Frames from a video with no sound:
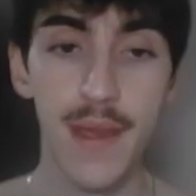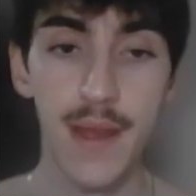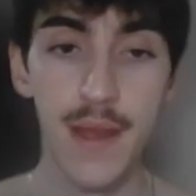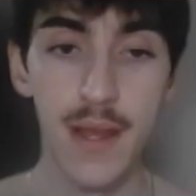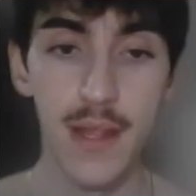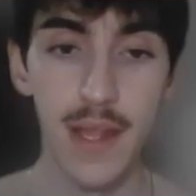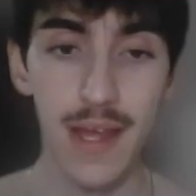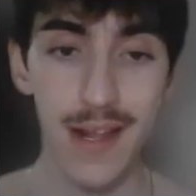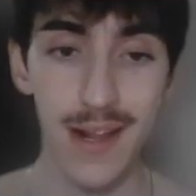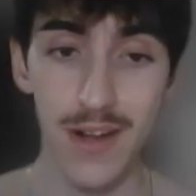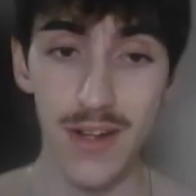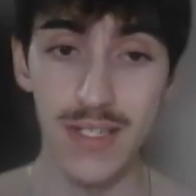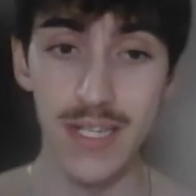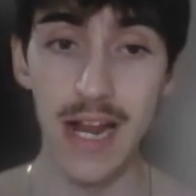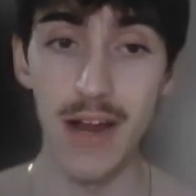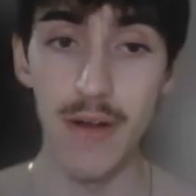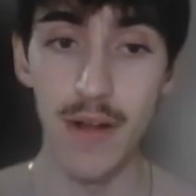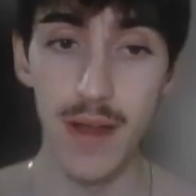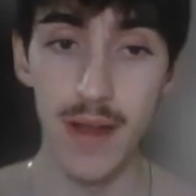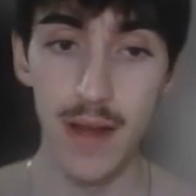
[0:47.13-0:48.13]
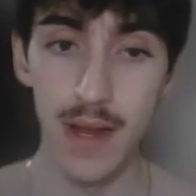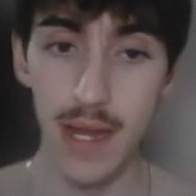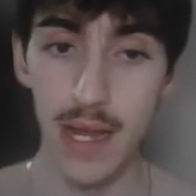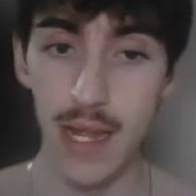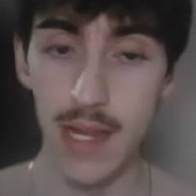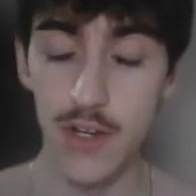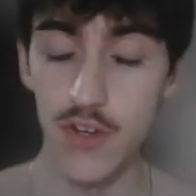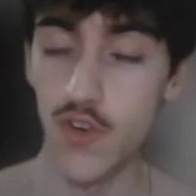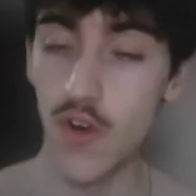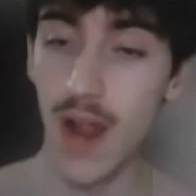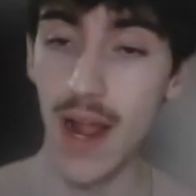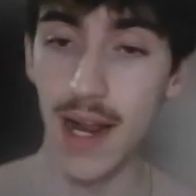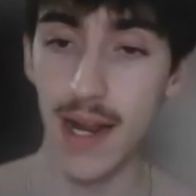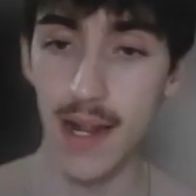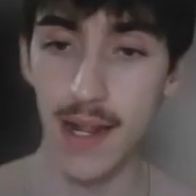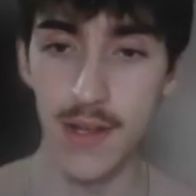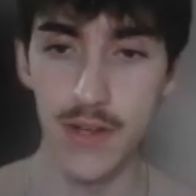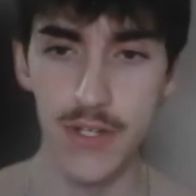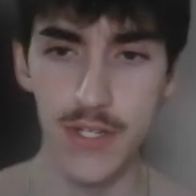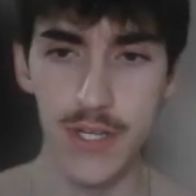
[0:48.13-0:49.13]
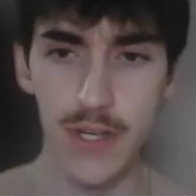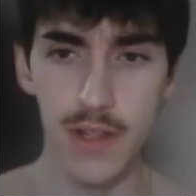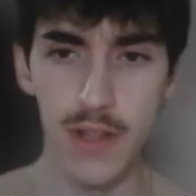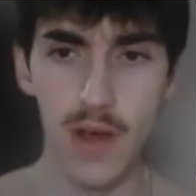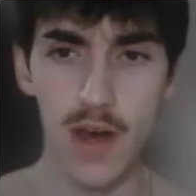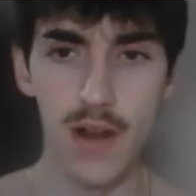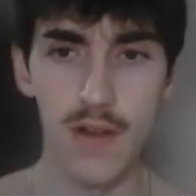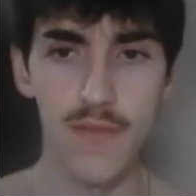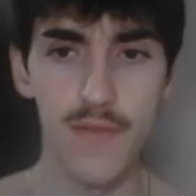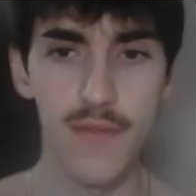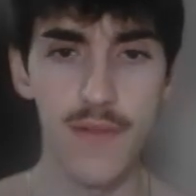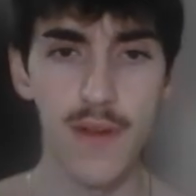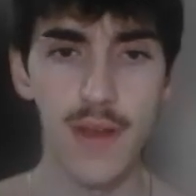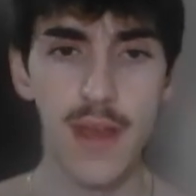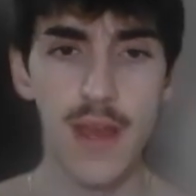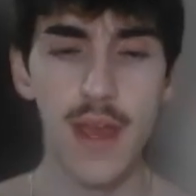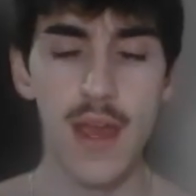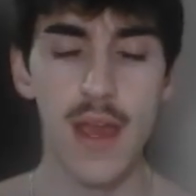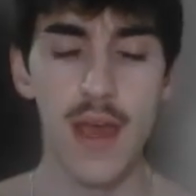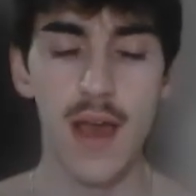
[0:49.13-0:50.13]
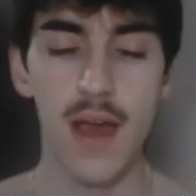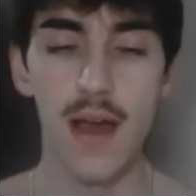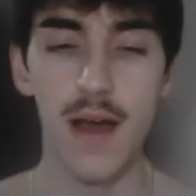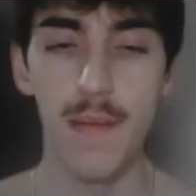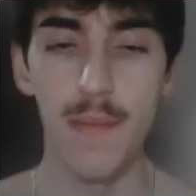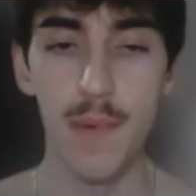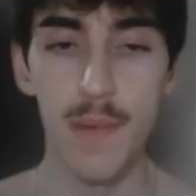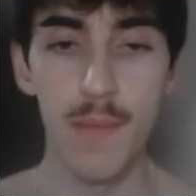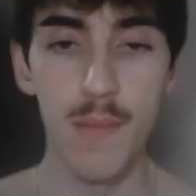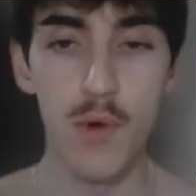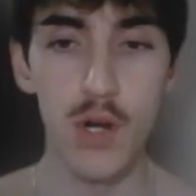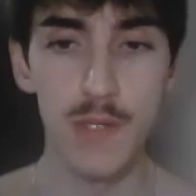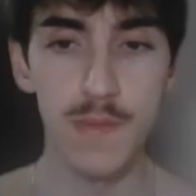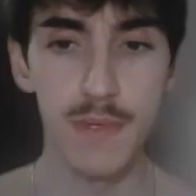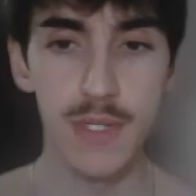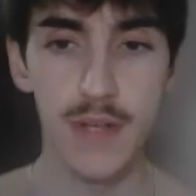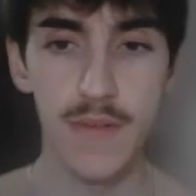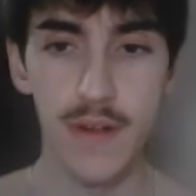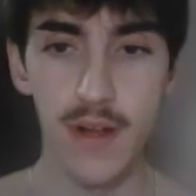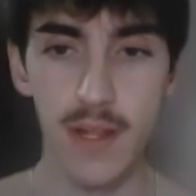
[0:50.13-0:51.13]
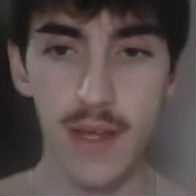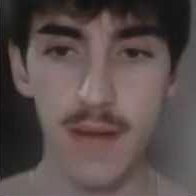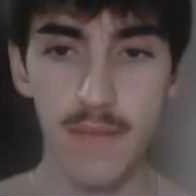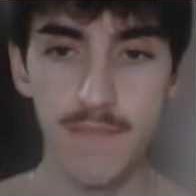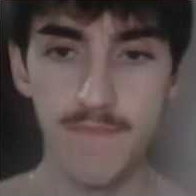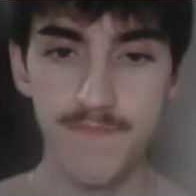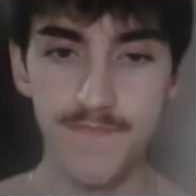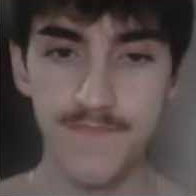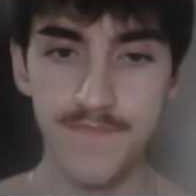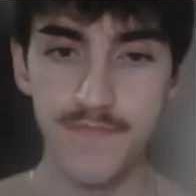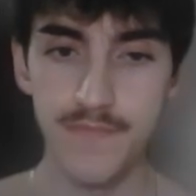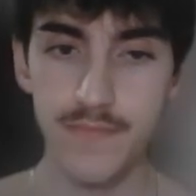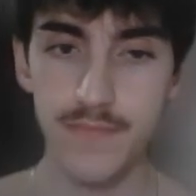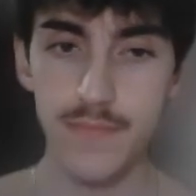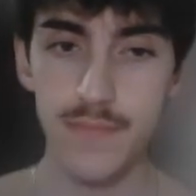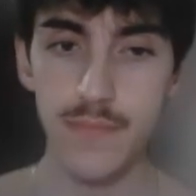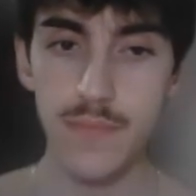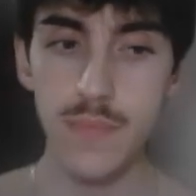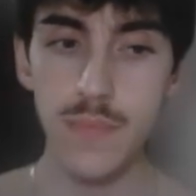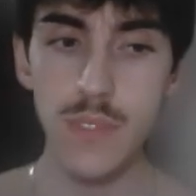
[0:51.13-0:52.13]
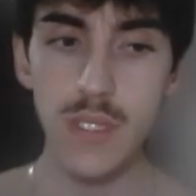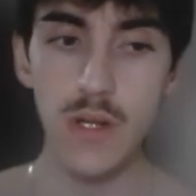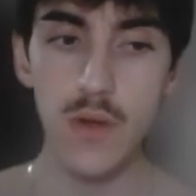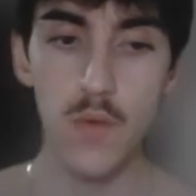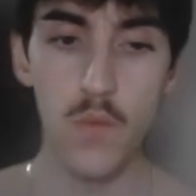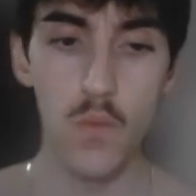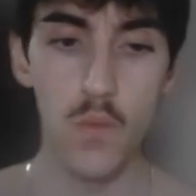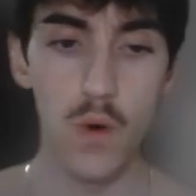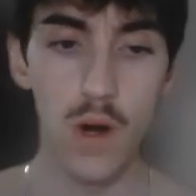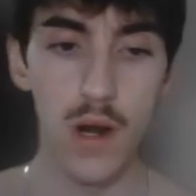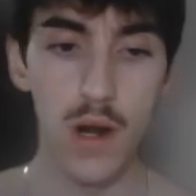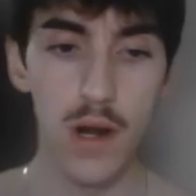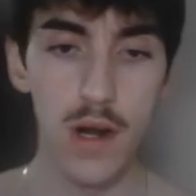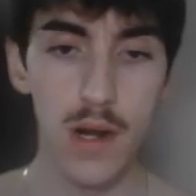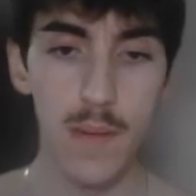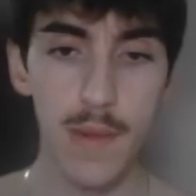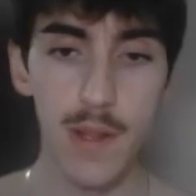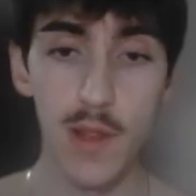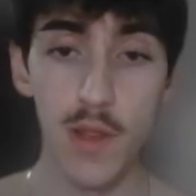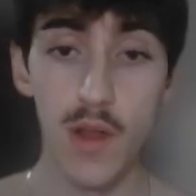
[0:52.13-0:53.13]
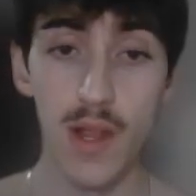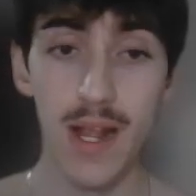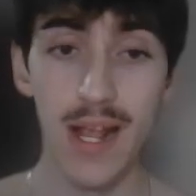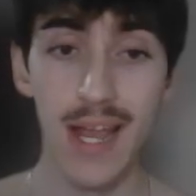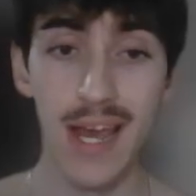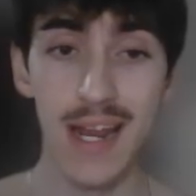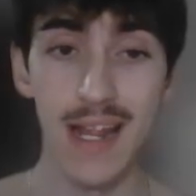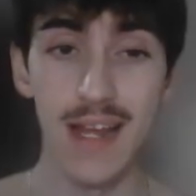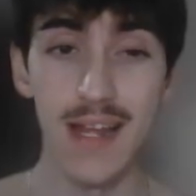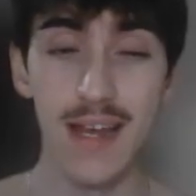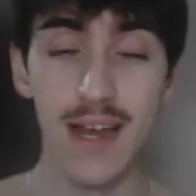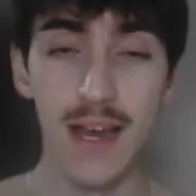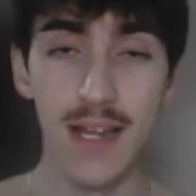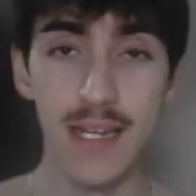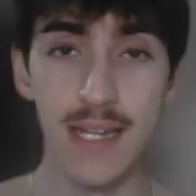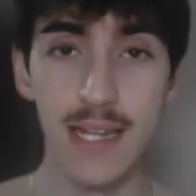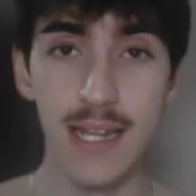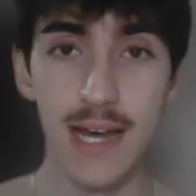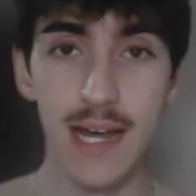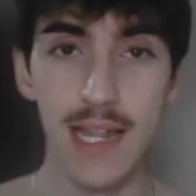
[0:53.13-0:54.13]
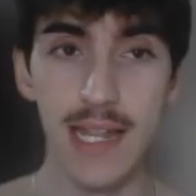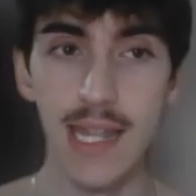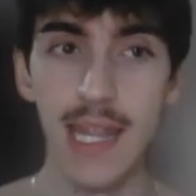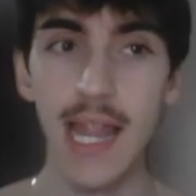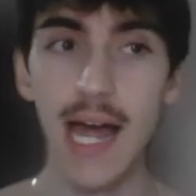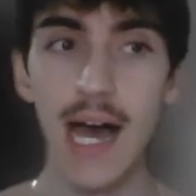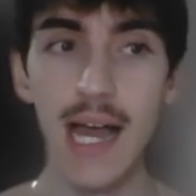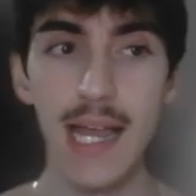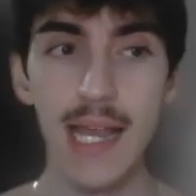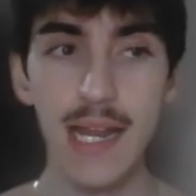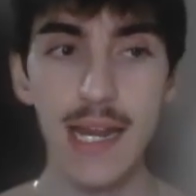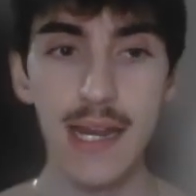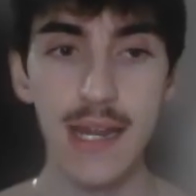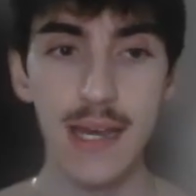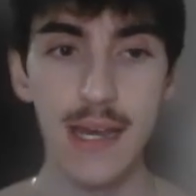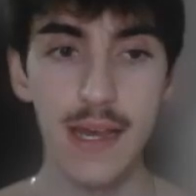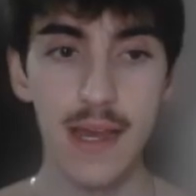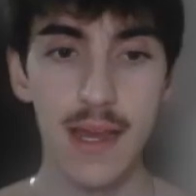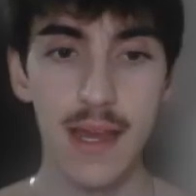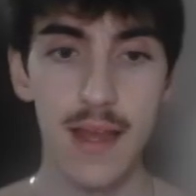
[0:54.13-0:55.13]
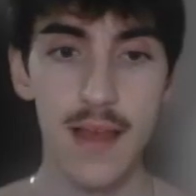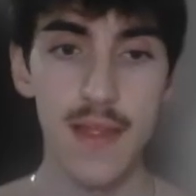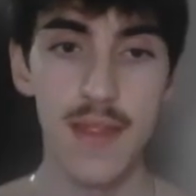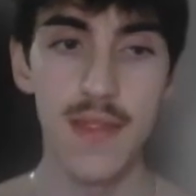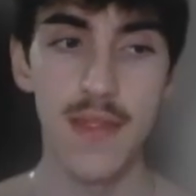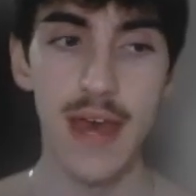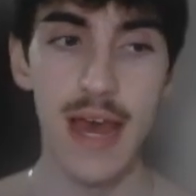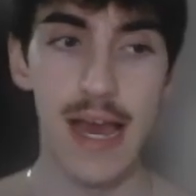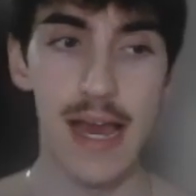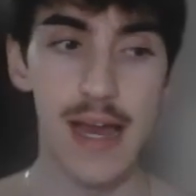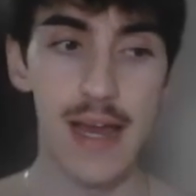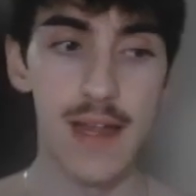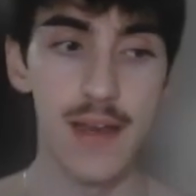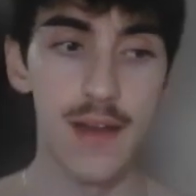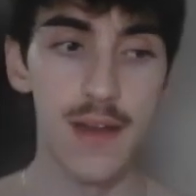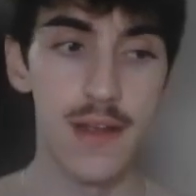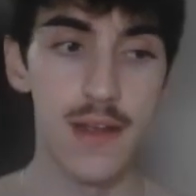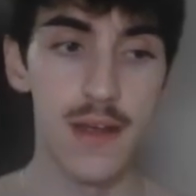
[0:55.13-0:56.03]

like Altaria and Dragonite you'll see a lot of. But more specifically, we're going to be looking at a line that